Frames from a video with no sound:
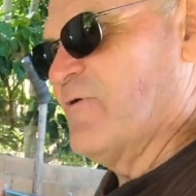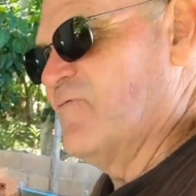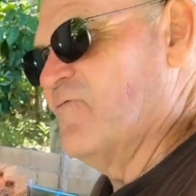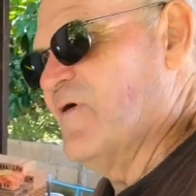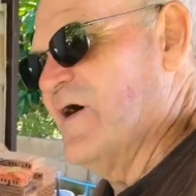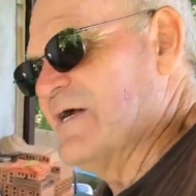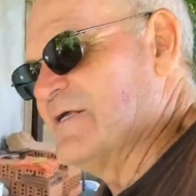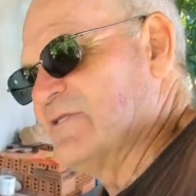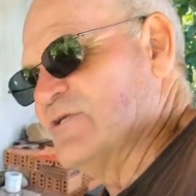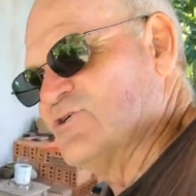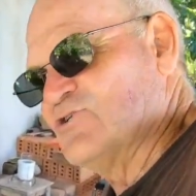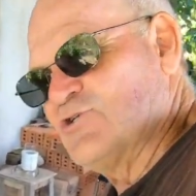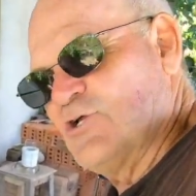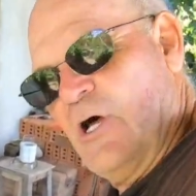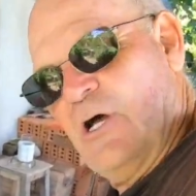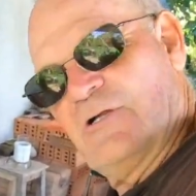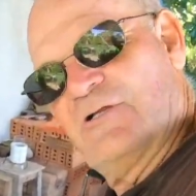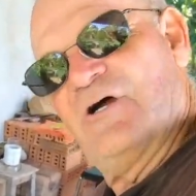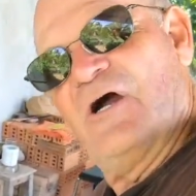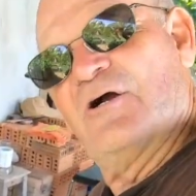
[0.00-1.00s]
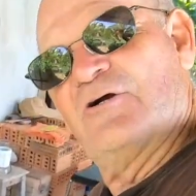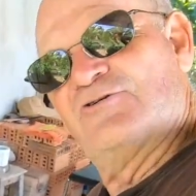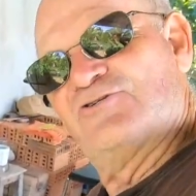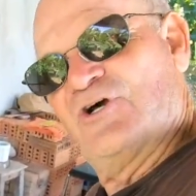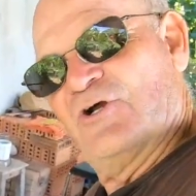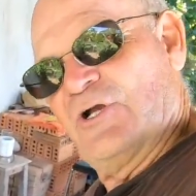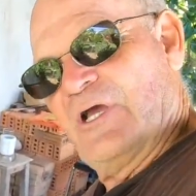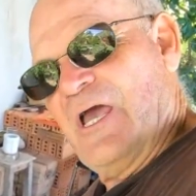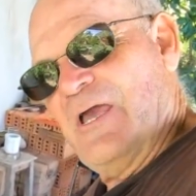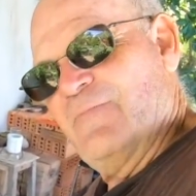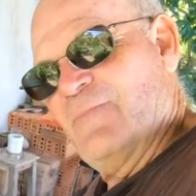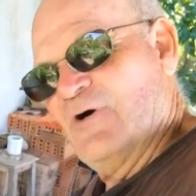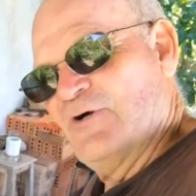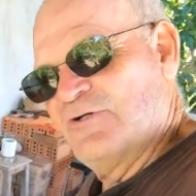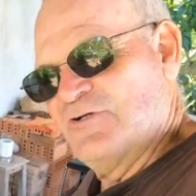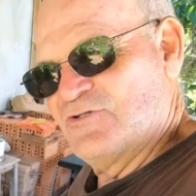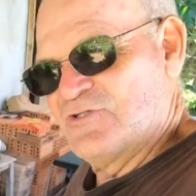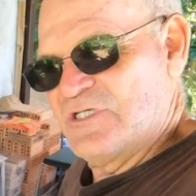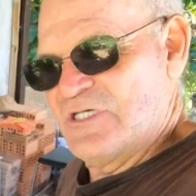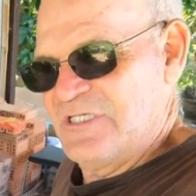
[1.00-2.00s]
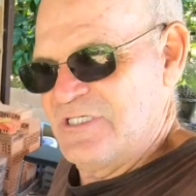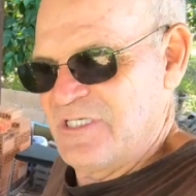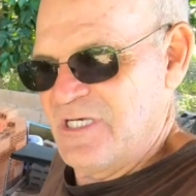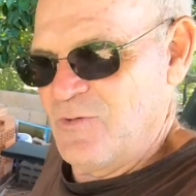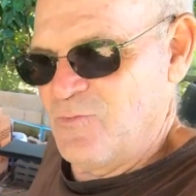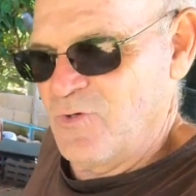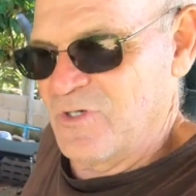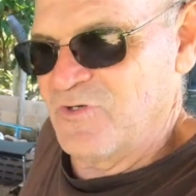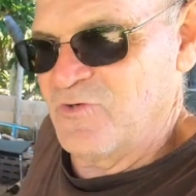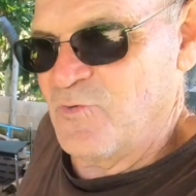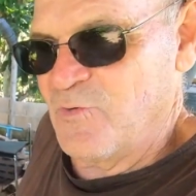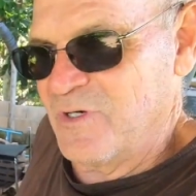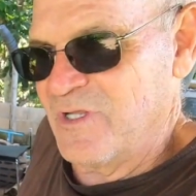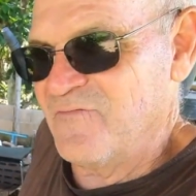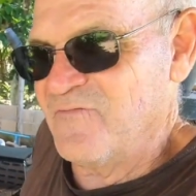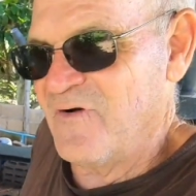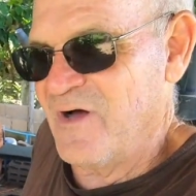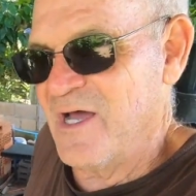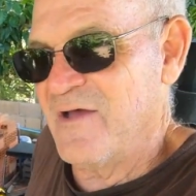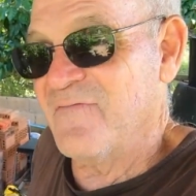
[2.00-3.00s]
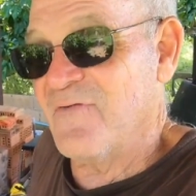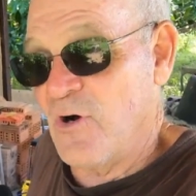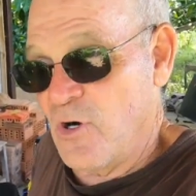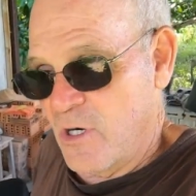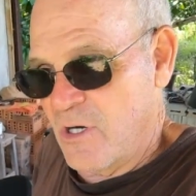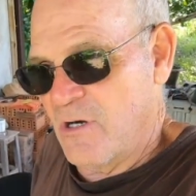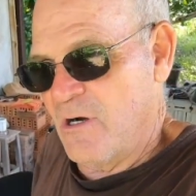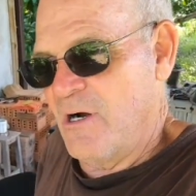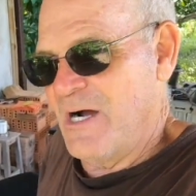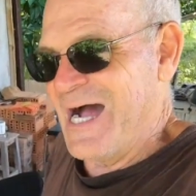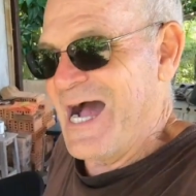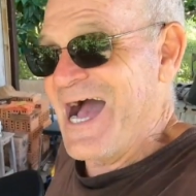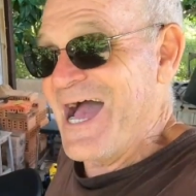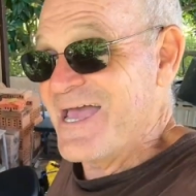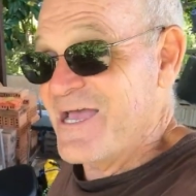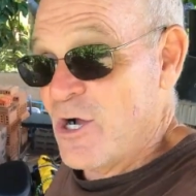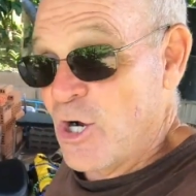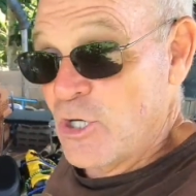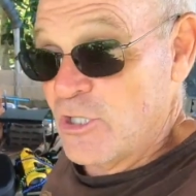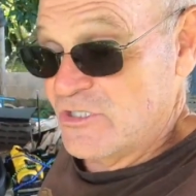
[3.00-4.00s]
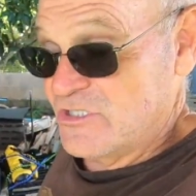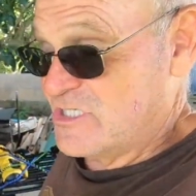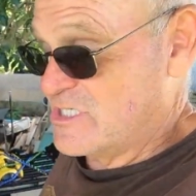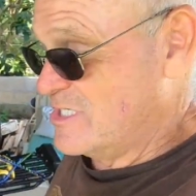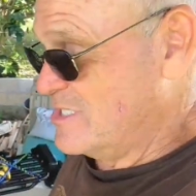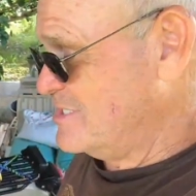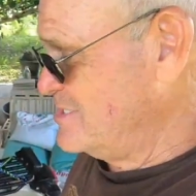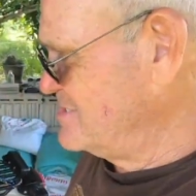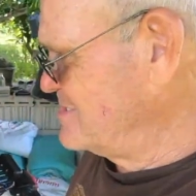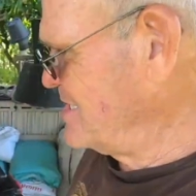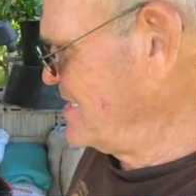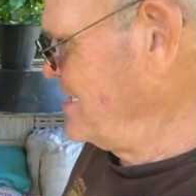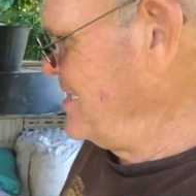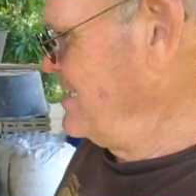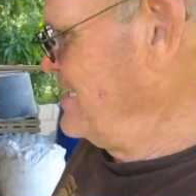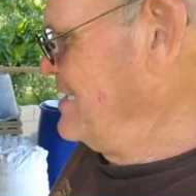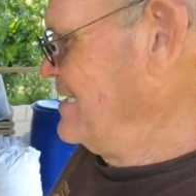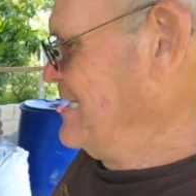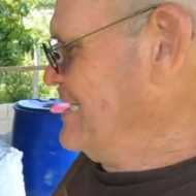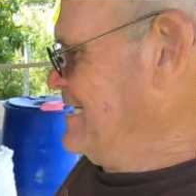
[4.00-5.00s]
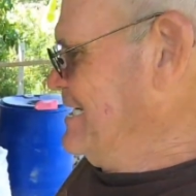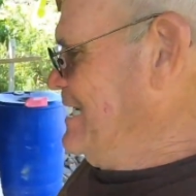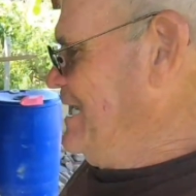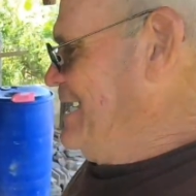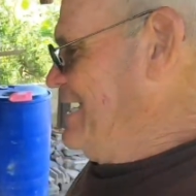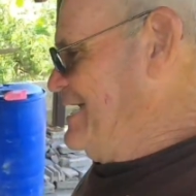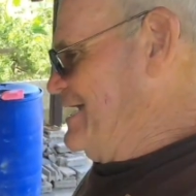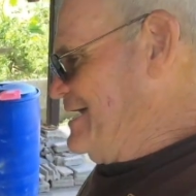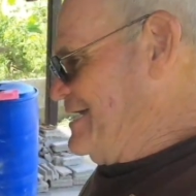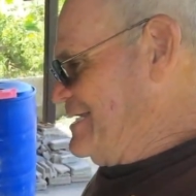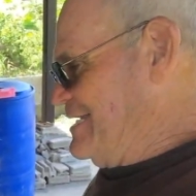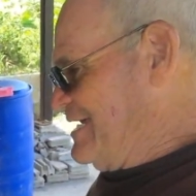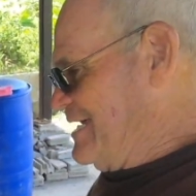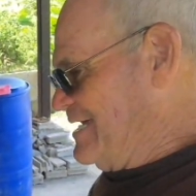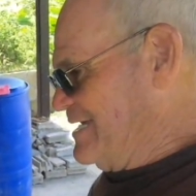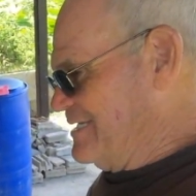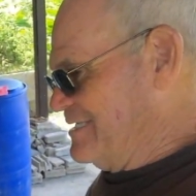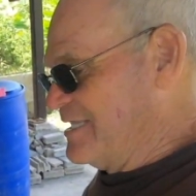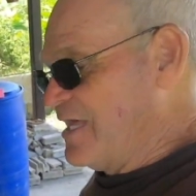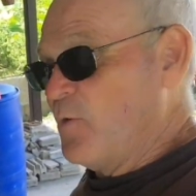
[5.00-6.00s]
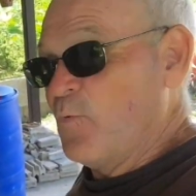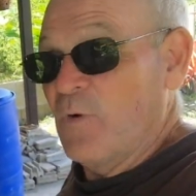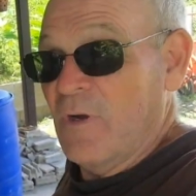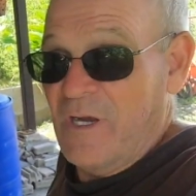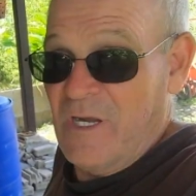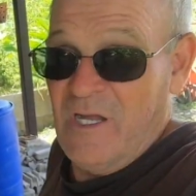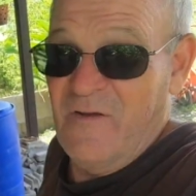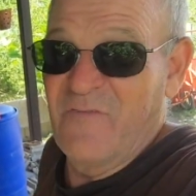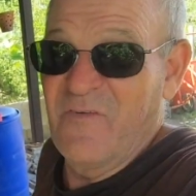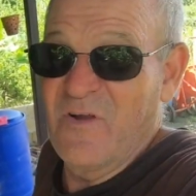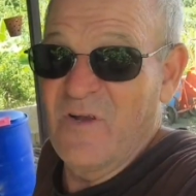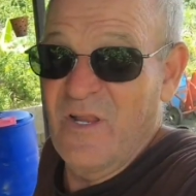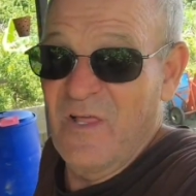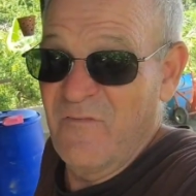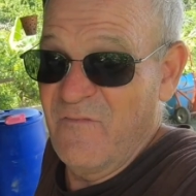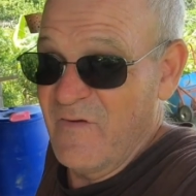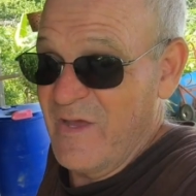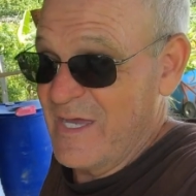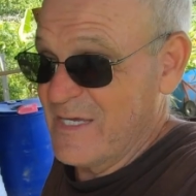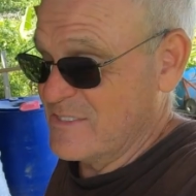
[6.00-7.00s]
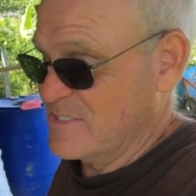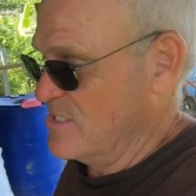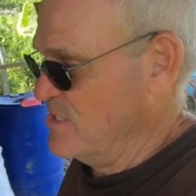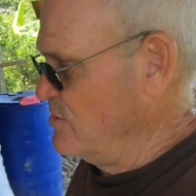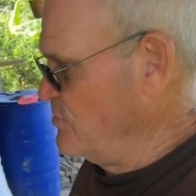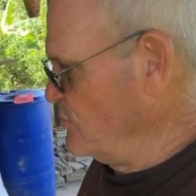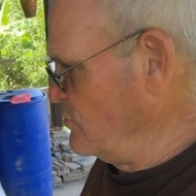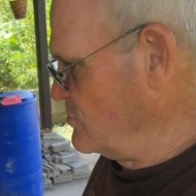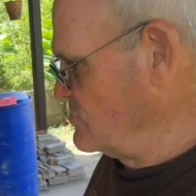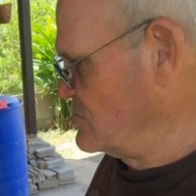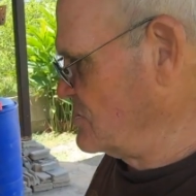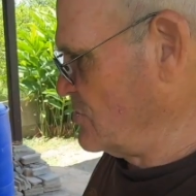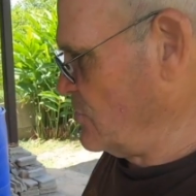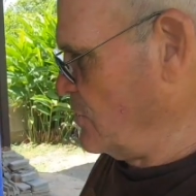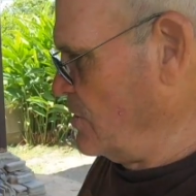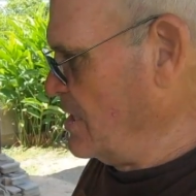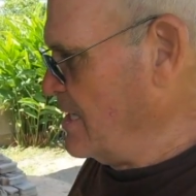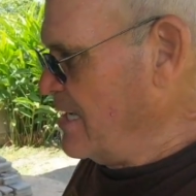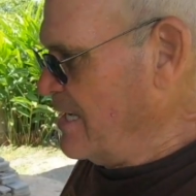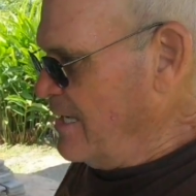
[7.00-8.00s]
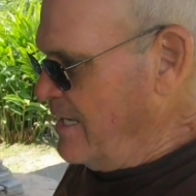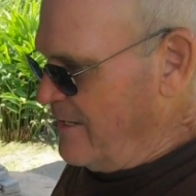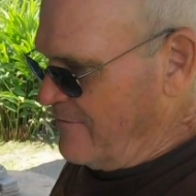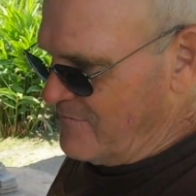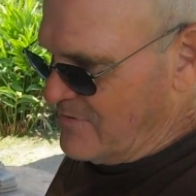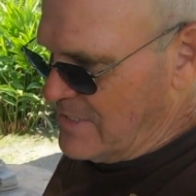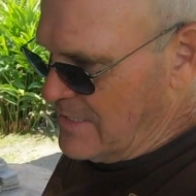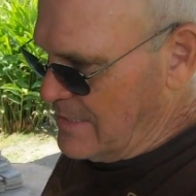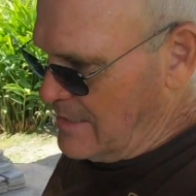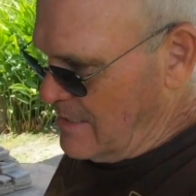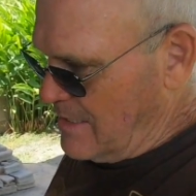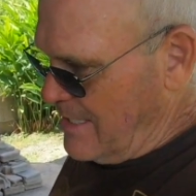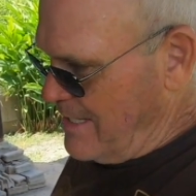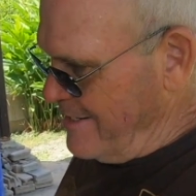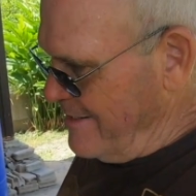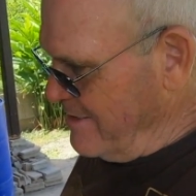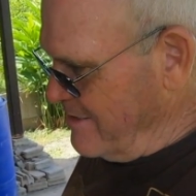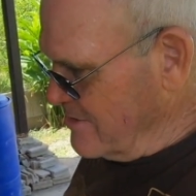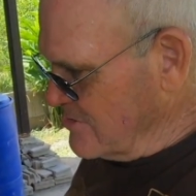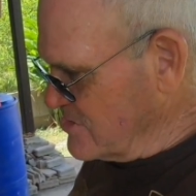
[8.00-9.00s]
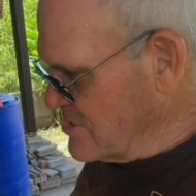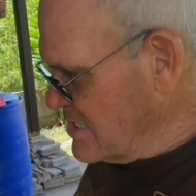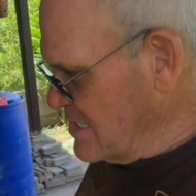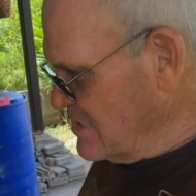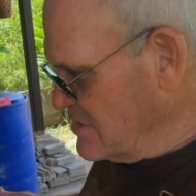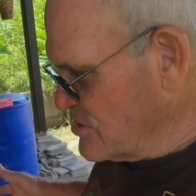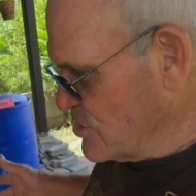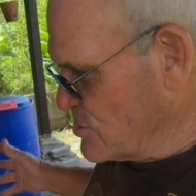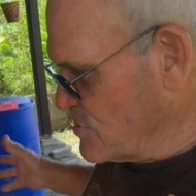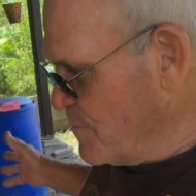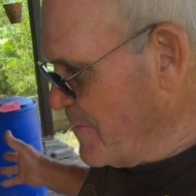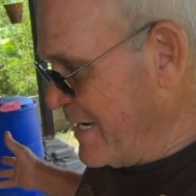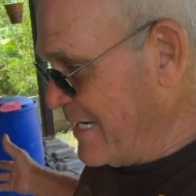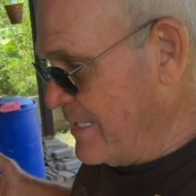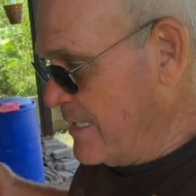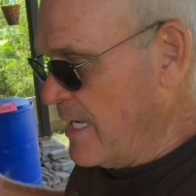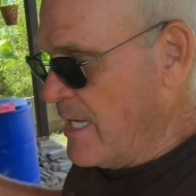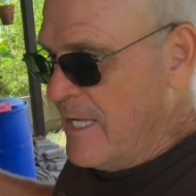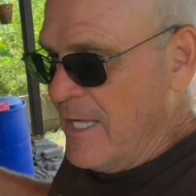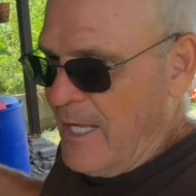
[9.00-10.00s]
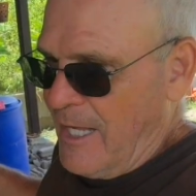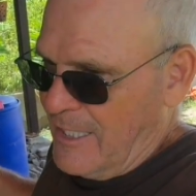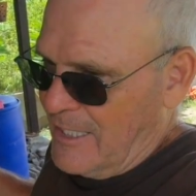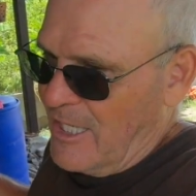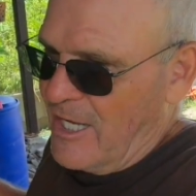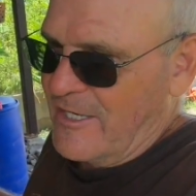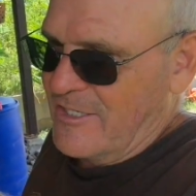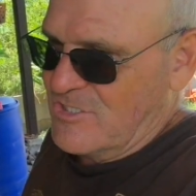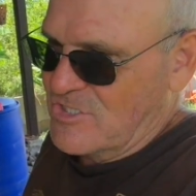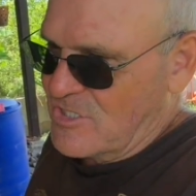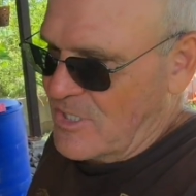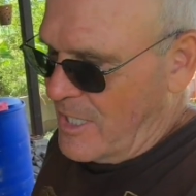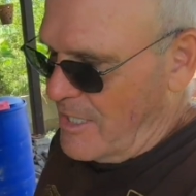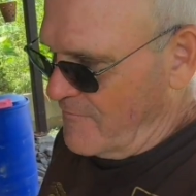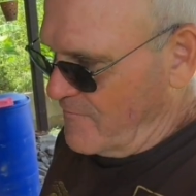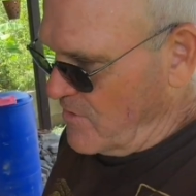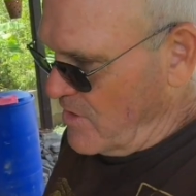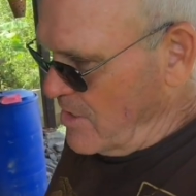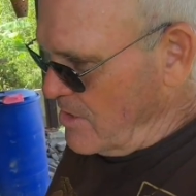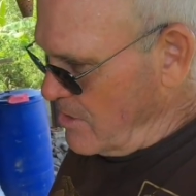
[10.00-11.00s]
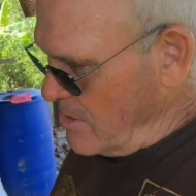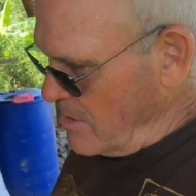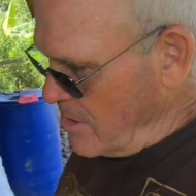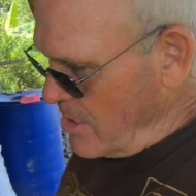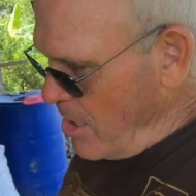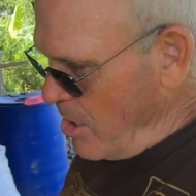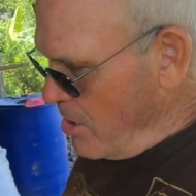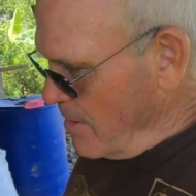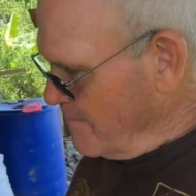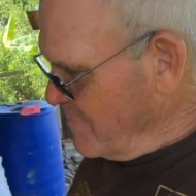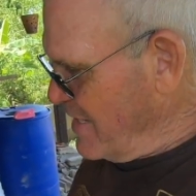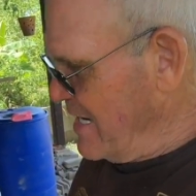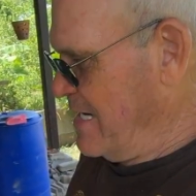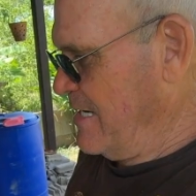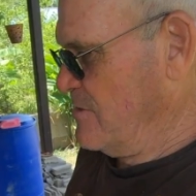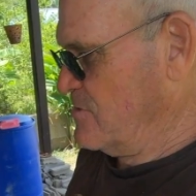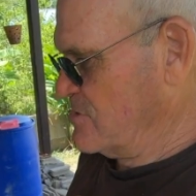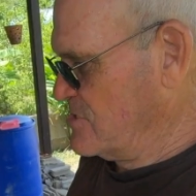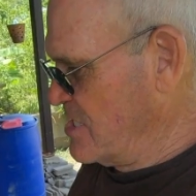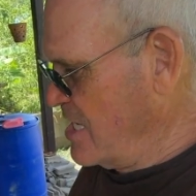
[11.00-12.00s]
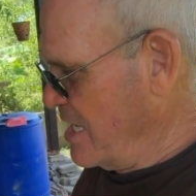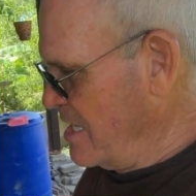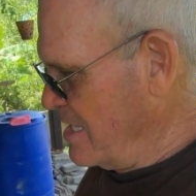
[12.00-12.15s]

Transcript: of fact, the stock tires that came on your CT125 are IRCs, and they wear out fairly fast too. So evidently IRC just made a lot of soft compounds